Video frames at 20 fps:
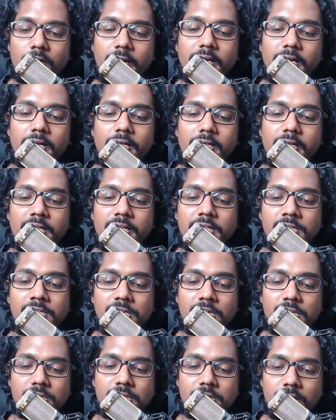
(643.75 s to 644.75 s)
He
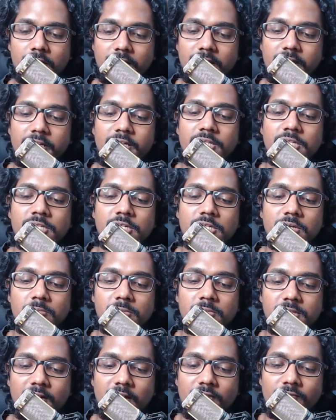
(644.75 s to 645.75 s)
cleanses, he cleanses
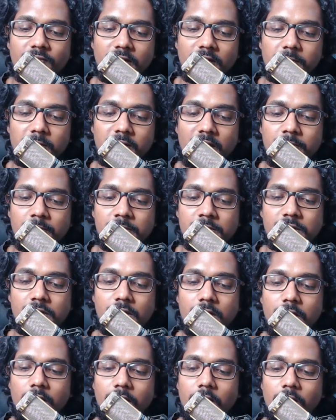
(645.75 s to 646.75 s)
himself and becomes
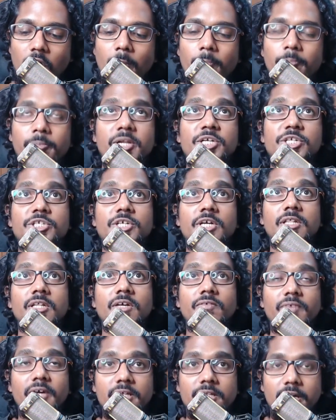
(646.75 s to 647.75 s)
accomplished in
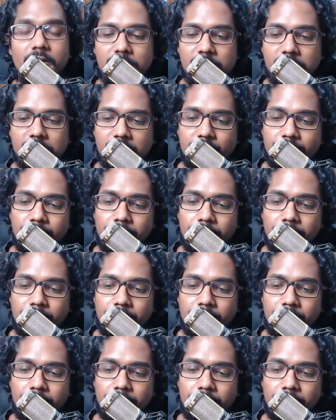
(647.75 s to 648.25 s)
the Vedas.